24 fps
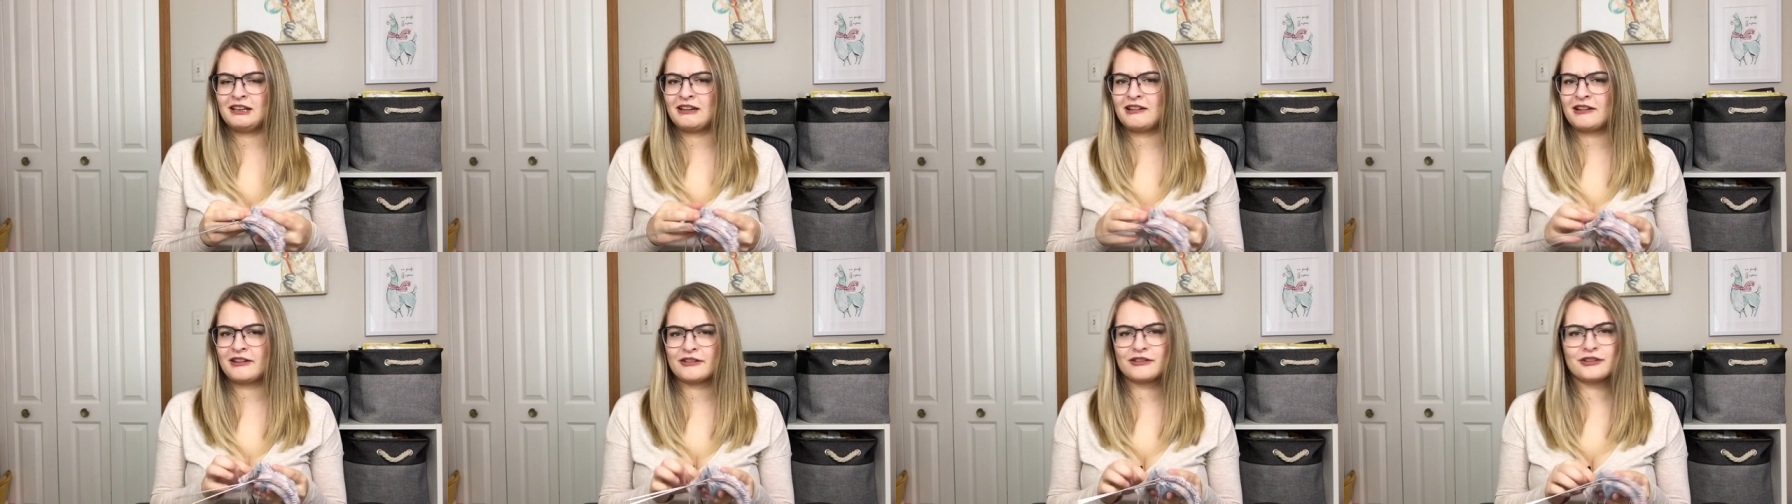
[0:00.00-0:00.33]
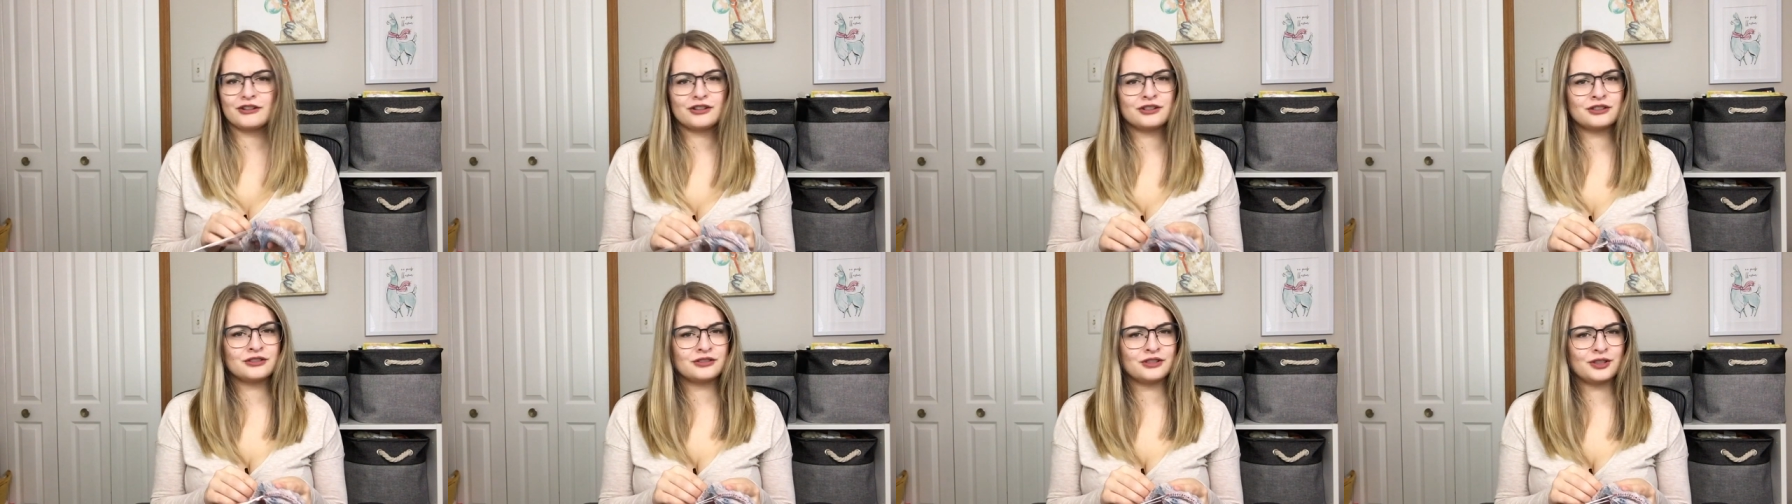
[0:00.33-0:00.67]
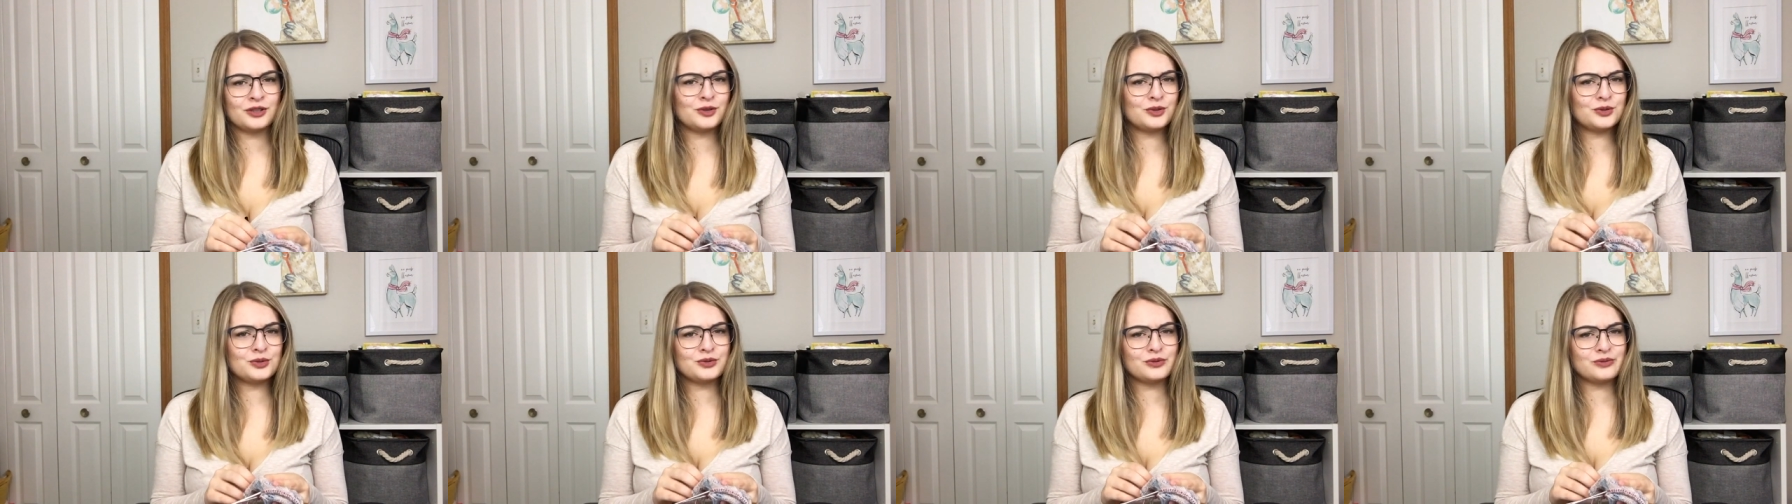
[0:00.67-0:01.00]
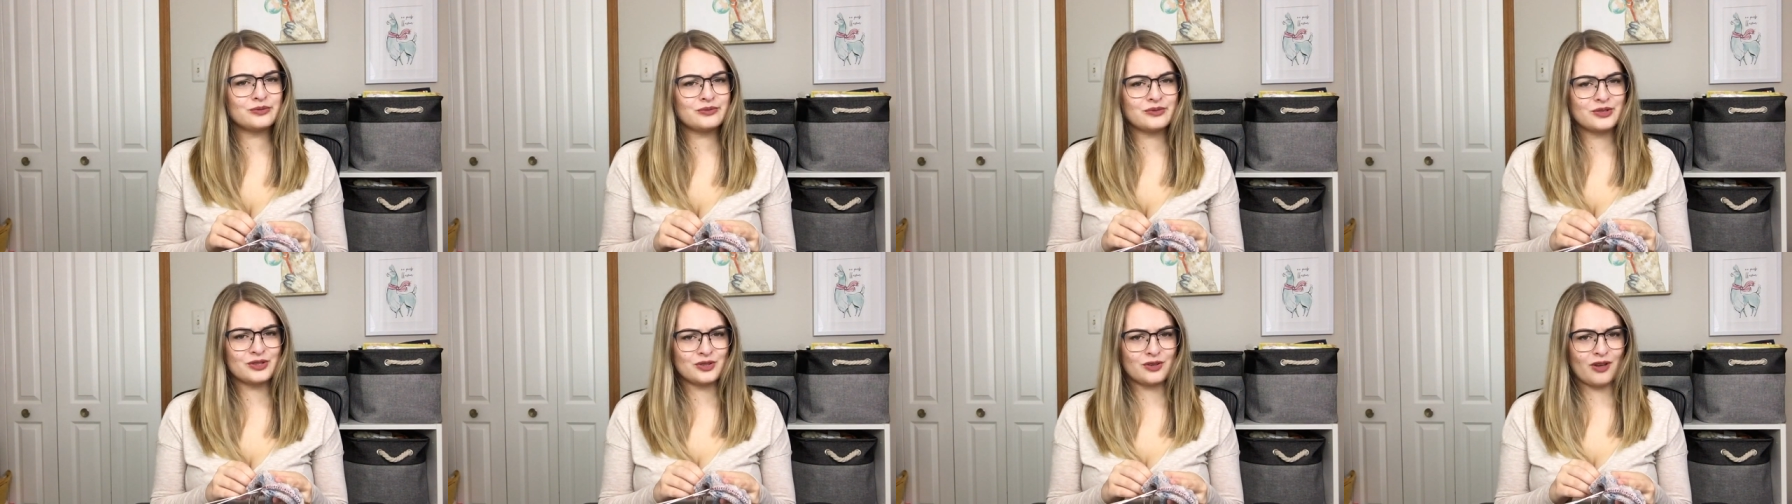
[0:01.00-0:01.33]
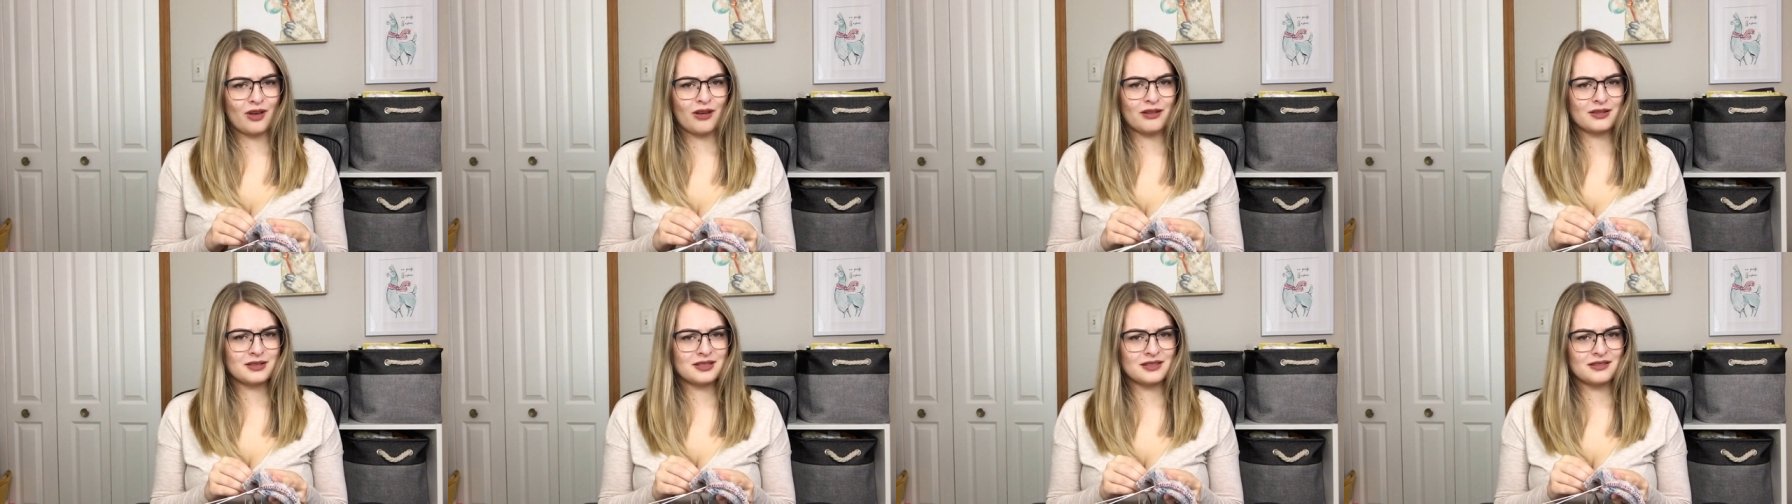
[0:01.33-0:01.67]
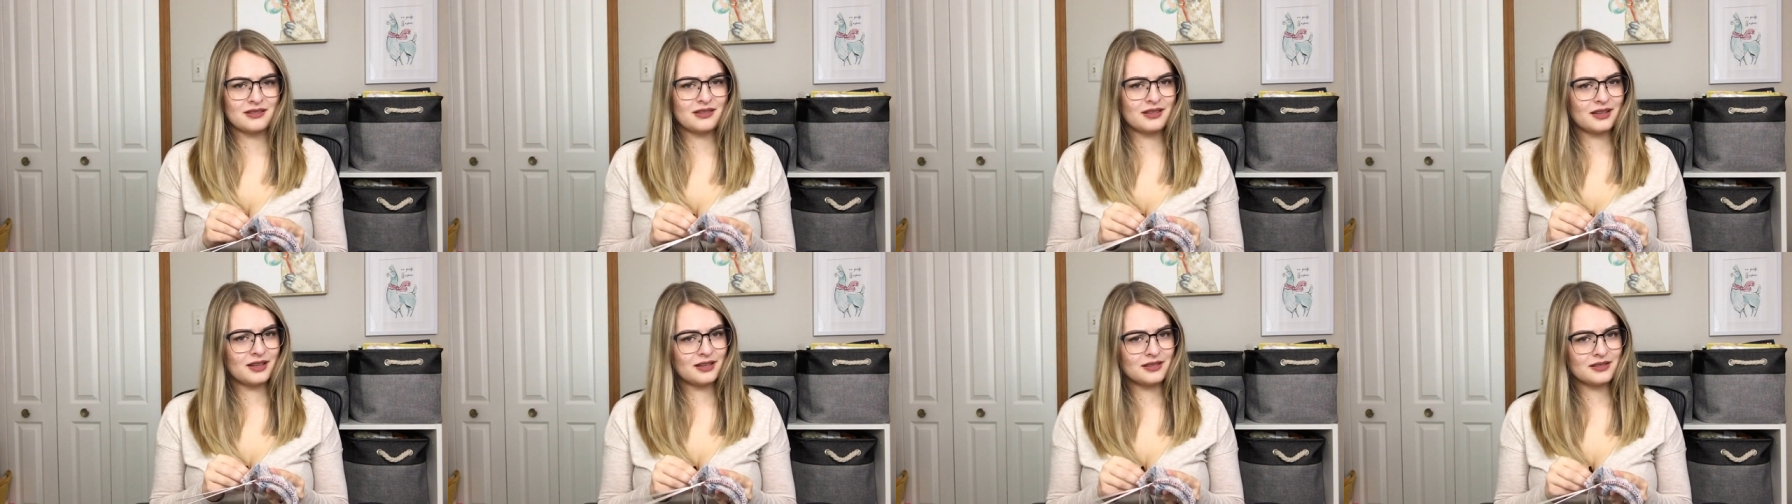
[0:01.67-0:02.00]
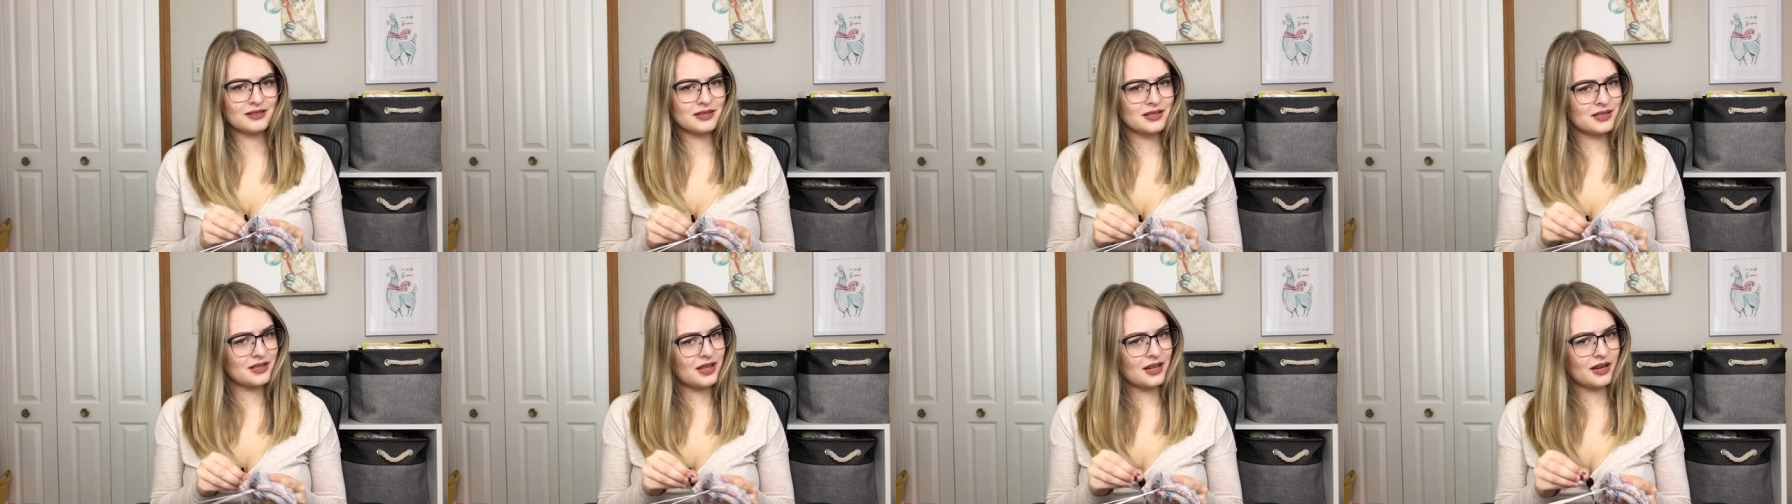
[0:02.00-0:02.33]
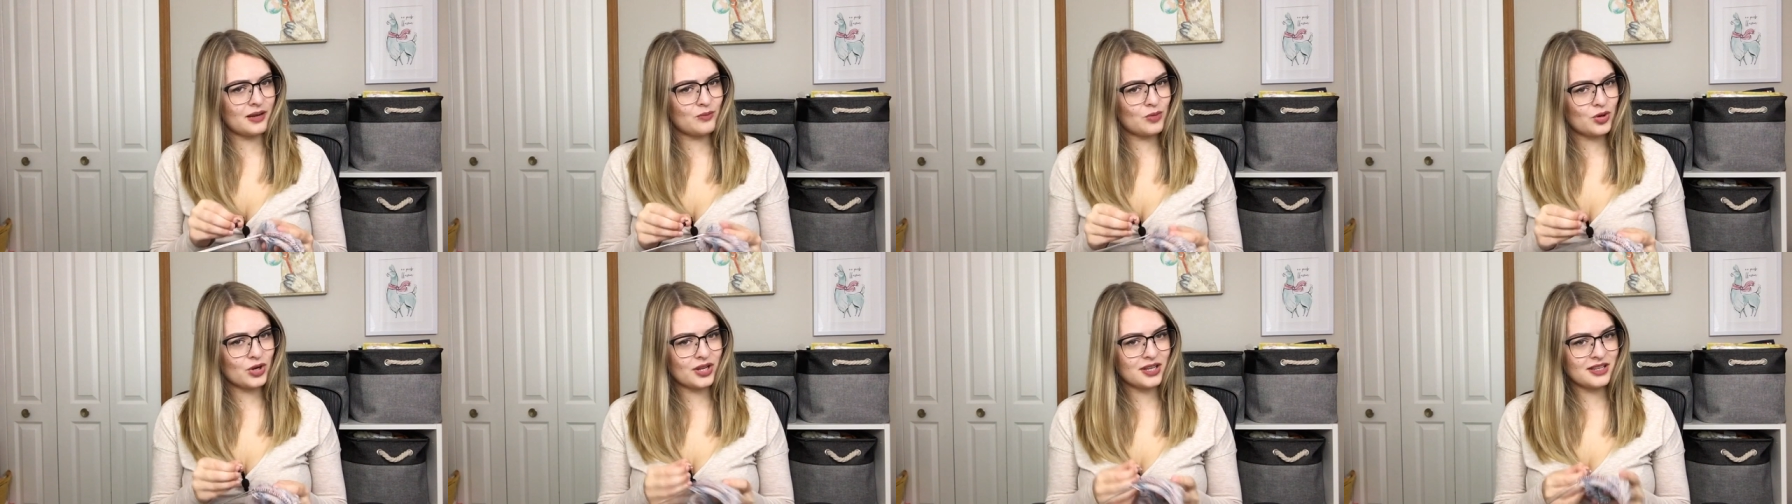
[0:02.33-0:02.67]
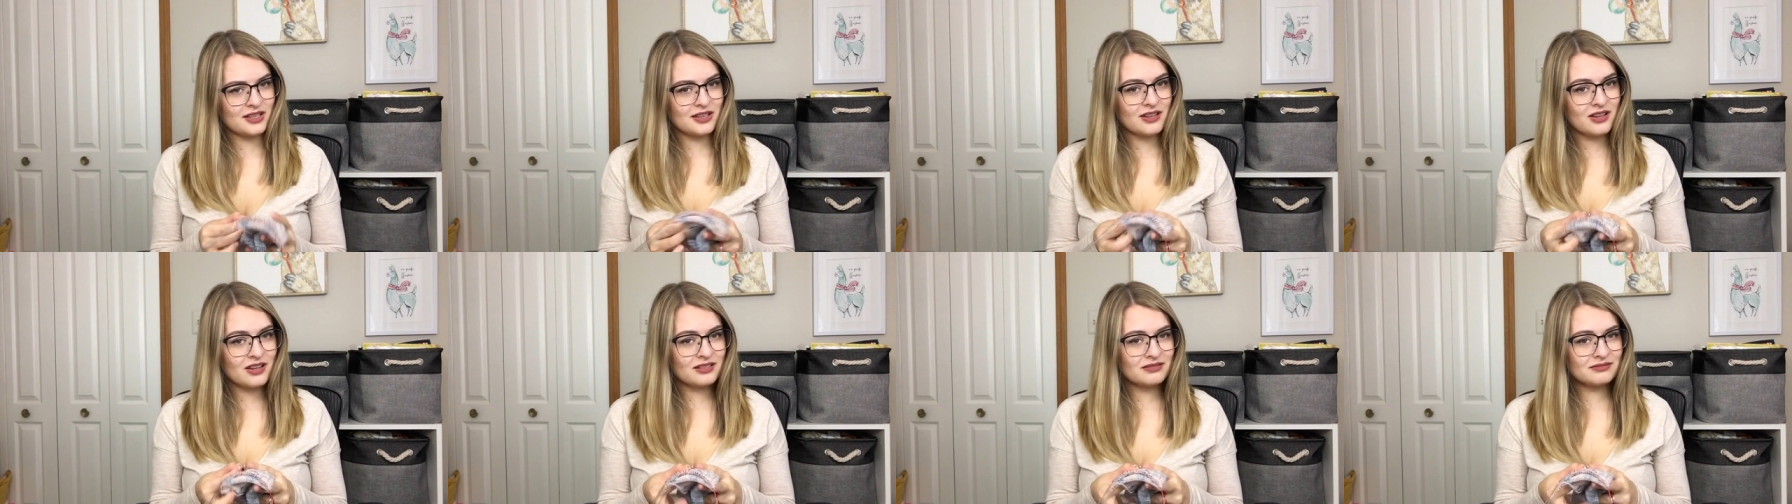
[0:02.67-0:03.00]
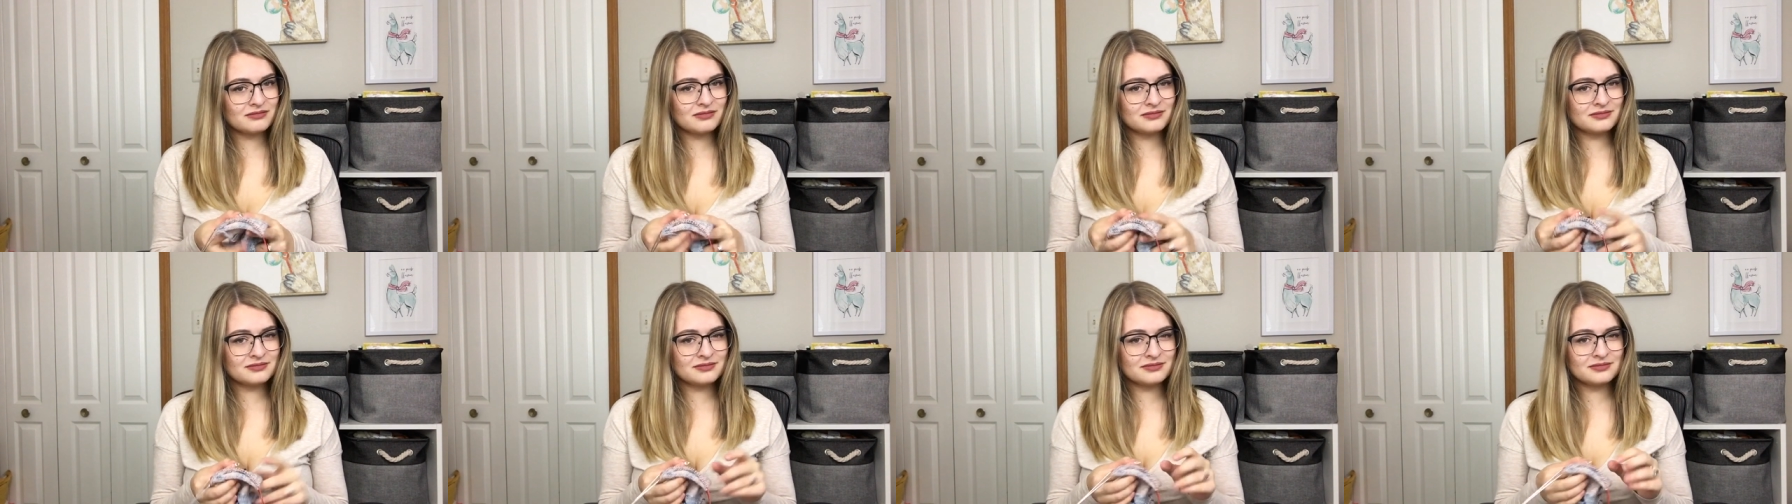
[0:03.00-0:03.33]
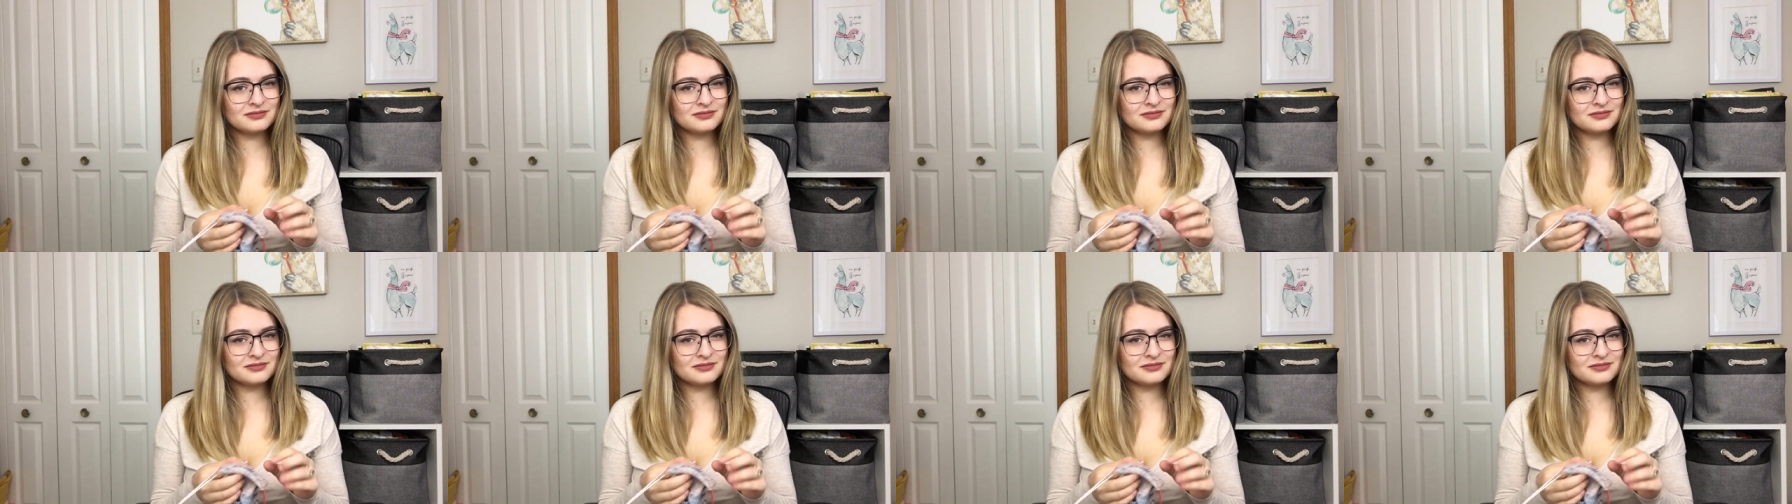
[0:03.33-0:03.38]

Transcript: other new socks and things that I'm working on.